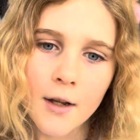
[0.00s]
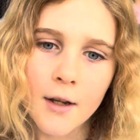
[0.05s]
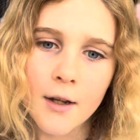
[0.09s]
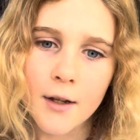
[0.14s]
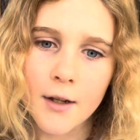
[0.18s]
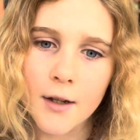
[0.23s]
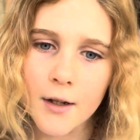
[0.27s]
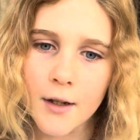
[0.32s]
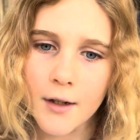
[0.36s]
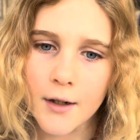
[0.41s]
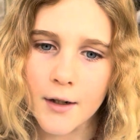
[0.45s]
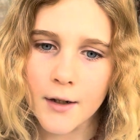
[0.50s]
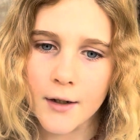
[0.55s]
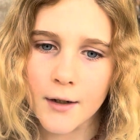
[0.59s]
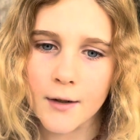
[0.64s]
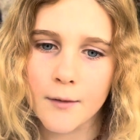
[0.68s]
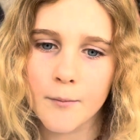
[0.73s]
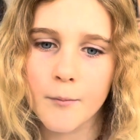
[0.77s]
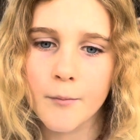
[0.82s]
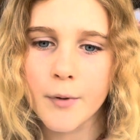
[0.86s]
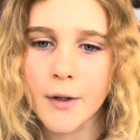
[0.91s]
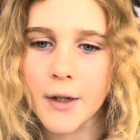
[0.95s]
it
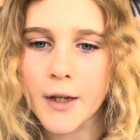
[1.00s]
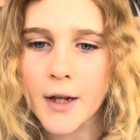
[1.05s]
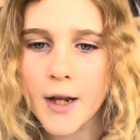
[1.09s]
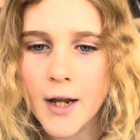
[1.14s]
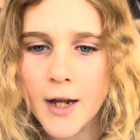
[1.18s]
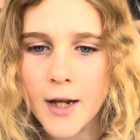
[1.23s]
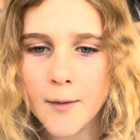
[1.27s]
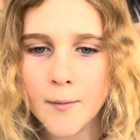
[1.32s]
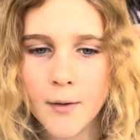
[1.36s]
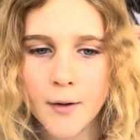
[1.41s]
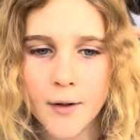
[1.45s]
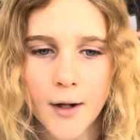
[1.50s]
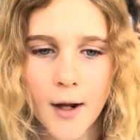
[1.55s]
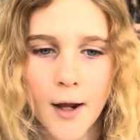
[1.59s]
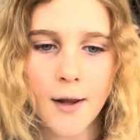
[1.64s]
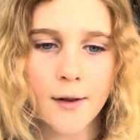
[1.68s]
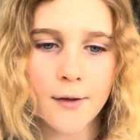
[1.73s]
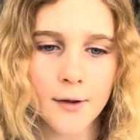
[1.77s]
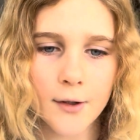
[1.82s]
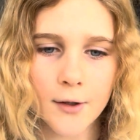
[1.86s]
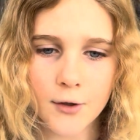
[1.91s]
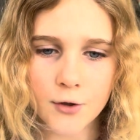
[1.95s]
became a
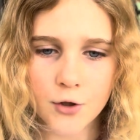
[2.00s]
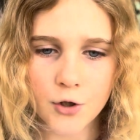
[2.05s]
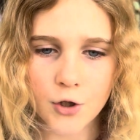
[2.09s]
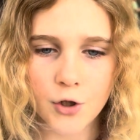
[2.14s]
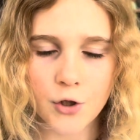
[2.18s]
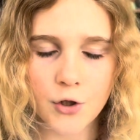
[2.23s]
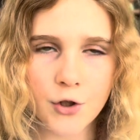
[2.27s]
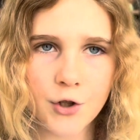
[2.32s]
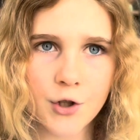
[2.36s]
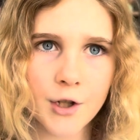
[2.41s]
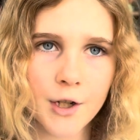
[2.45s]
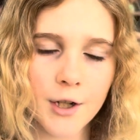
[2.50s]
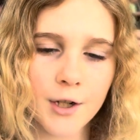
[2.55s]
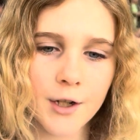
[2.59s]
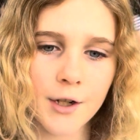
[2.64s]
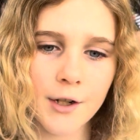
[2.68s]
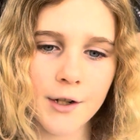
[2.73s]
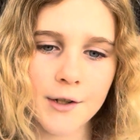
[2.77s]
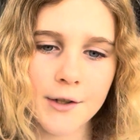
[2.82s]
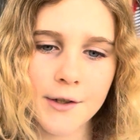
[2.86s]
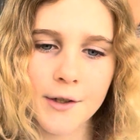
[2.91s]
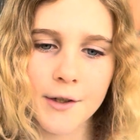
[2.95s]
Catholic church. It
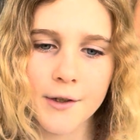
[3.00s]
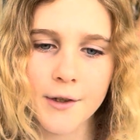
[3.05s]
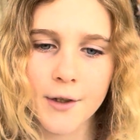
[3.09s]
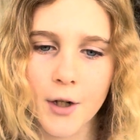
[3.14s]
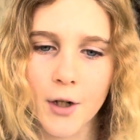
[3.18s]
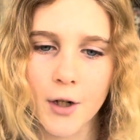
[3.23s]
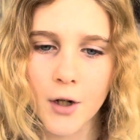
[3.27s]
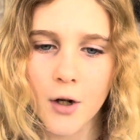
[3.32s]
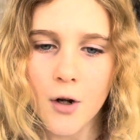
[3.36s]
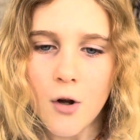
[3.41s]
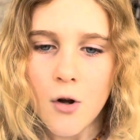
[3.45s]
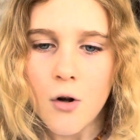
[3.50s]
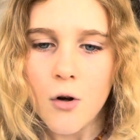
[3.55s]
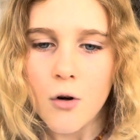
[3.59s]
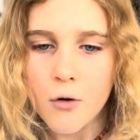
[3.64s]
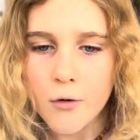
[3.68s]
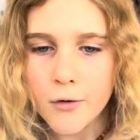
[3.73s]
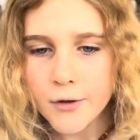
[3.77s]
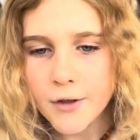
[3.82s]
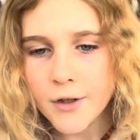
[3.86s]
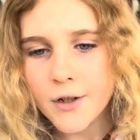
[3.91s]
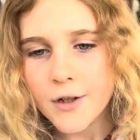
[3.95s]
is the
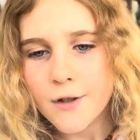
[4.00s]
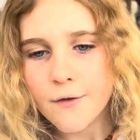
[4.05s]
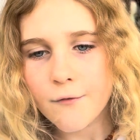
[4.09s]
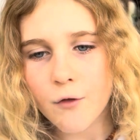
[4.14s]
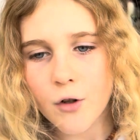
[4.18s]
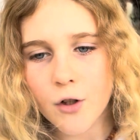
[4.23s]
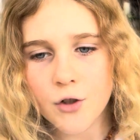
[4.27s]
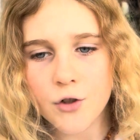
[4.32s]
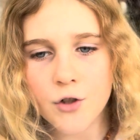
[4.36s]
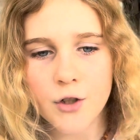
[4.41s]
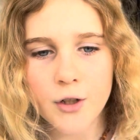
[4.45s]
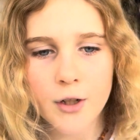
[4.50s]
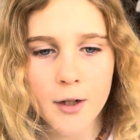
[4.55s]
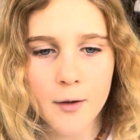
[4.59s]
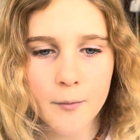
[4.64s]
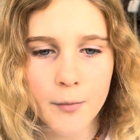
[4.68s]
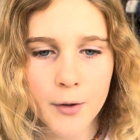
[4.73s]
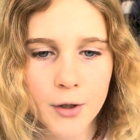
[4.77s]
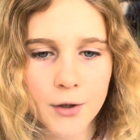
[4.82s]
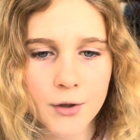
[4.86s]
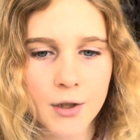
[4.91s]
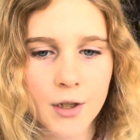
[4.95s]
oldest functioning
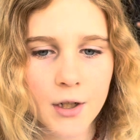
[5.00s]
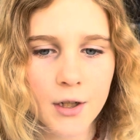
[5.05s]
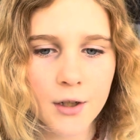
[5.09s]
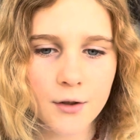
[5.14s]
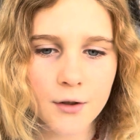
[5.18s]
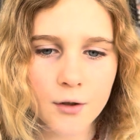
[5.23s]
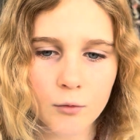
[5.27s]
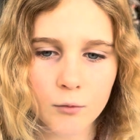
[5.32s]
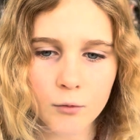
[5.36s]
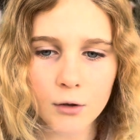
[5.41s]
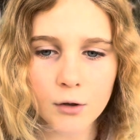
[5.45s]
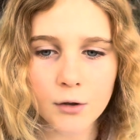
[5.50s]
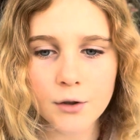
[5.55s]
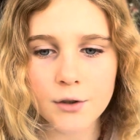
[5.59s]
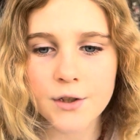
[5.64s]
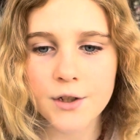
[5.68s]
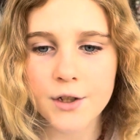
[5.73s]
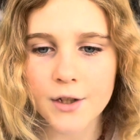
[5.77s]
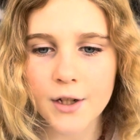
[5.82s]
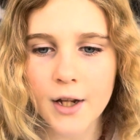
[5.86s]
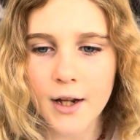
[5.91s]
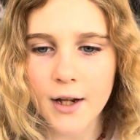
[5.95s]
building in the world
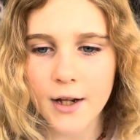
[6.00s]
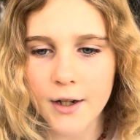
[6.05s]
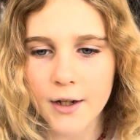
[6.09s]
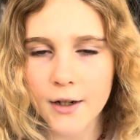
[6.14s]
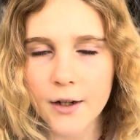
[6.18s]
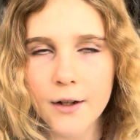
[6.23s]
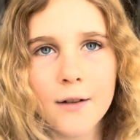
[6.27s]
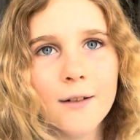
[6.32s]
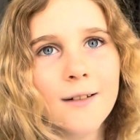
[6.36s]
today.